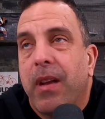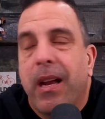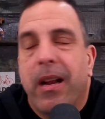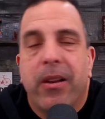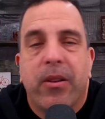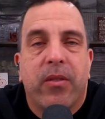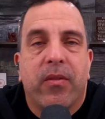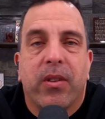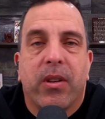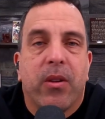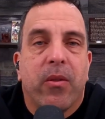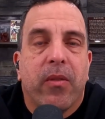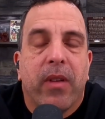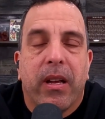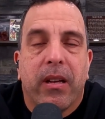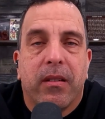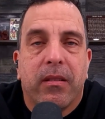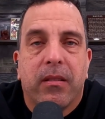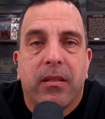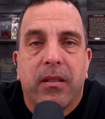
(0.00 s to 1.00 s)
you even know
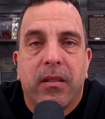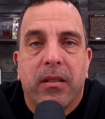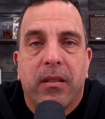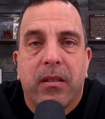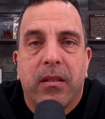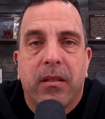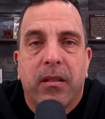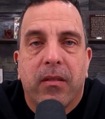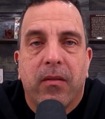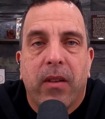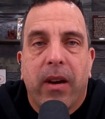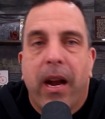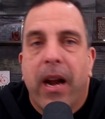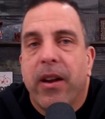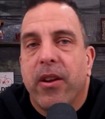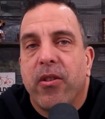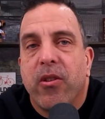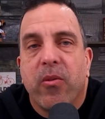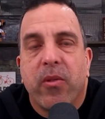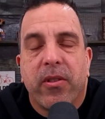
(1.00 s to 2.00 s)
that? Right? How do
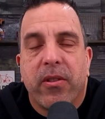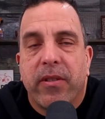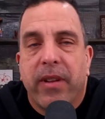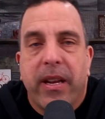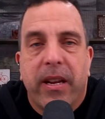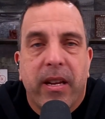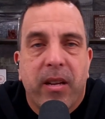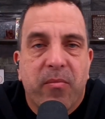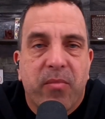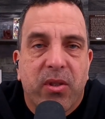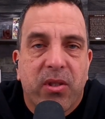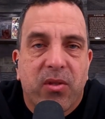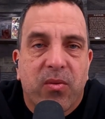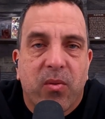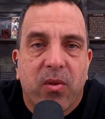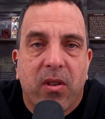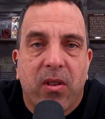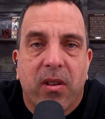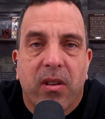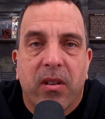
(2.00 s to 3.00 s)
you know what their data inputs
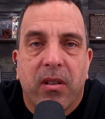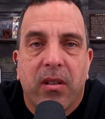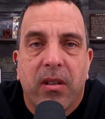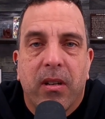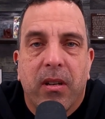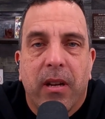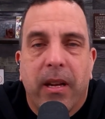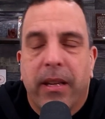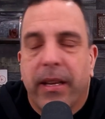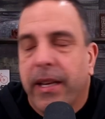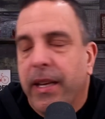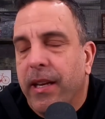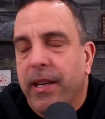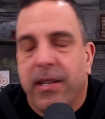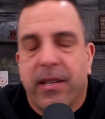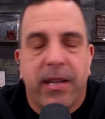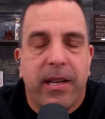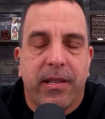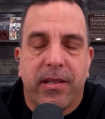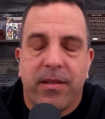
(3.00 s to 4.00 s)
were?
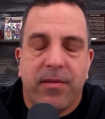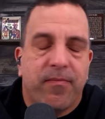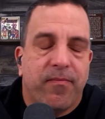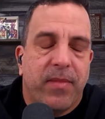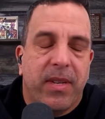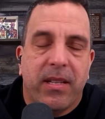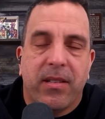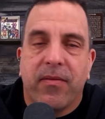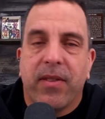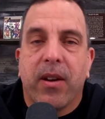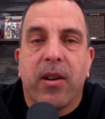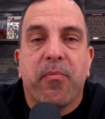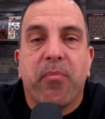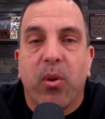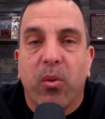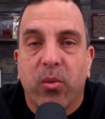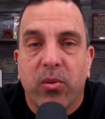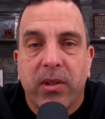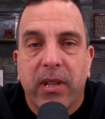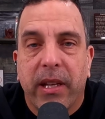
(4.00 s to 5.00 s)
It's a very
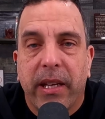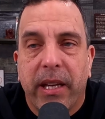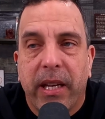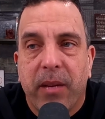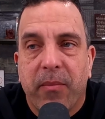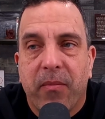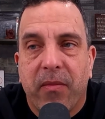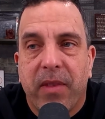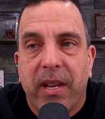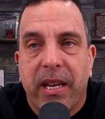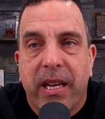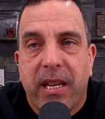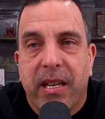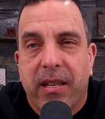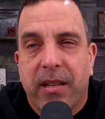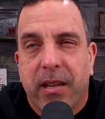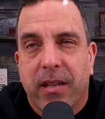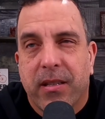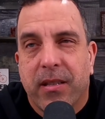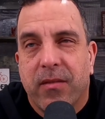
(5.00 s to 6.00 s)
bold claim that
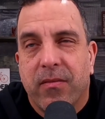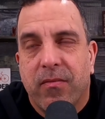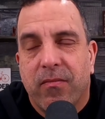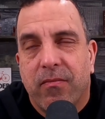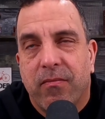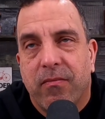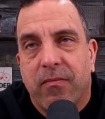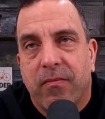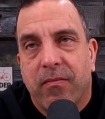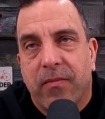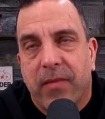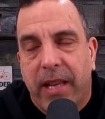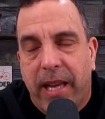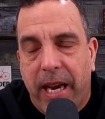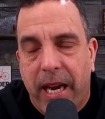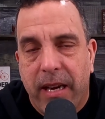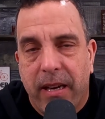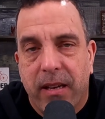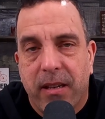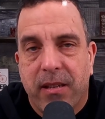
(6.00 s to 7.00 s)
the
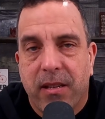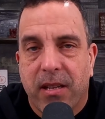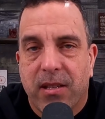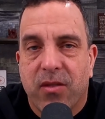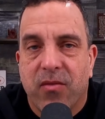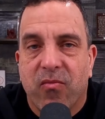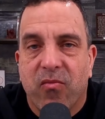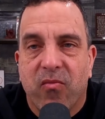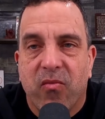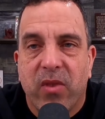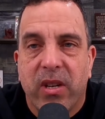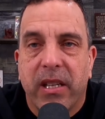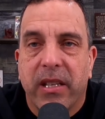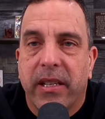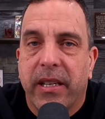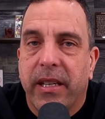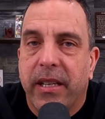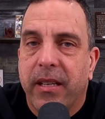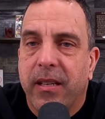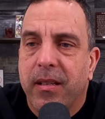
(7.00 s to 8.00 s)
candidate doesn't
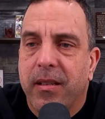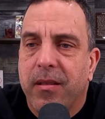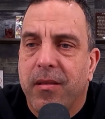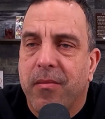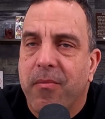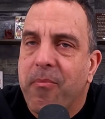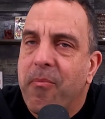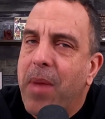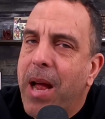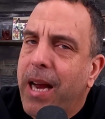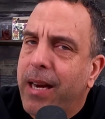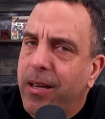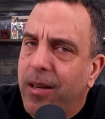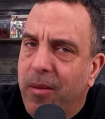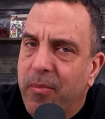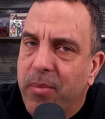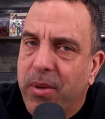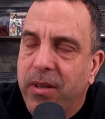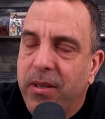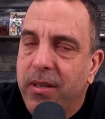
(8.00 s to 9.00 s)
really back
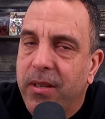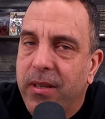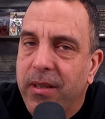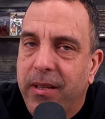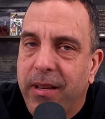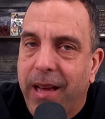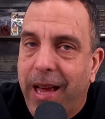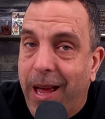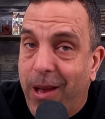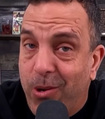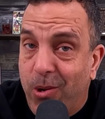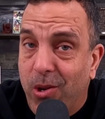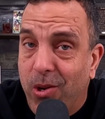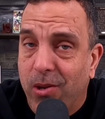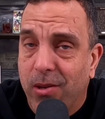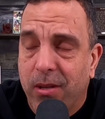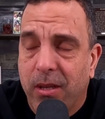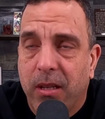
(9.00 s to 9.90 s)
up at all.